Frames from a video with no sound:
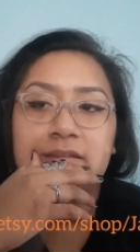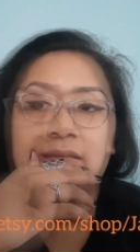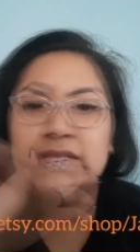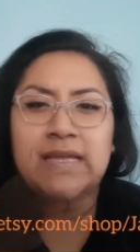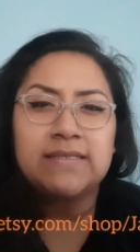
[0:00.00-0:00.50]
which
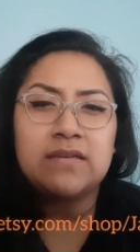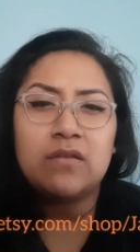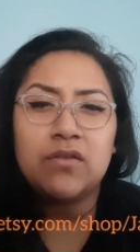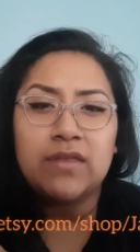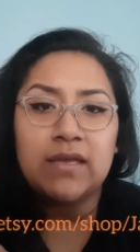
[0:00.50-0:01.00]
that's
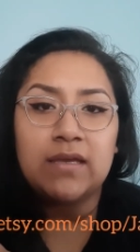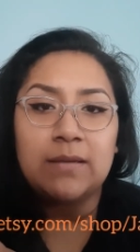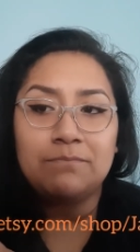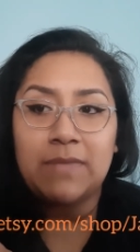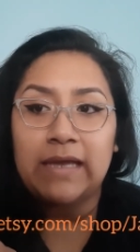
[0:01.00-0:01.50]
another thing
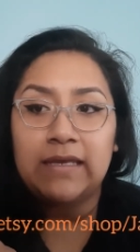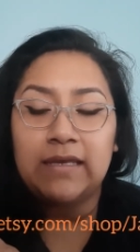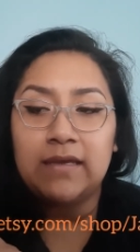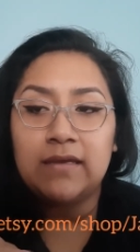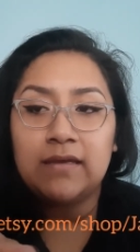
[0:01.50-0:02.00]
my
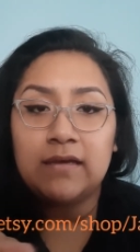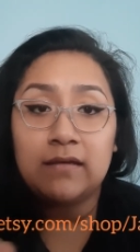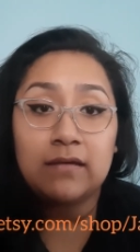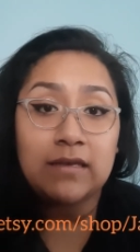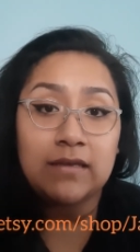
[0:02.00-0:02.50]

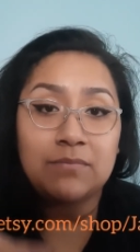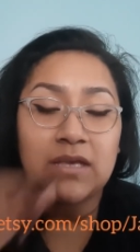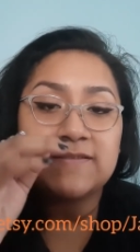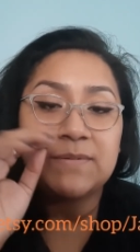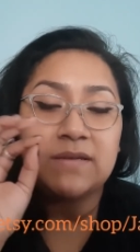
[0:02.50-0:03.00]
honey, my
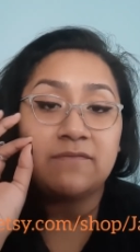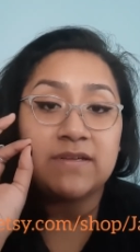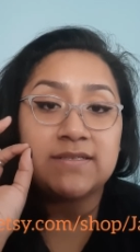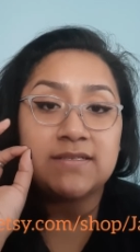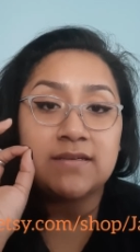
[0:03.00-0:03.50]
husband
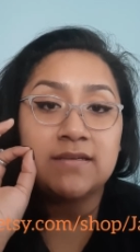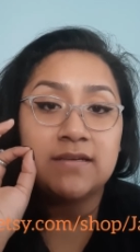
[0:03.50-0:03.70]
invested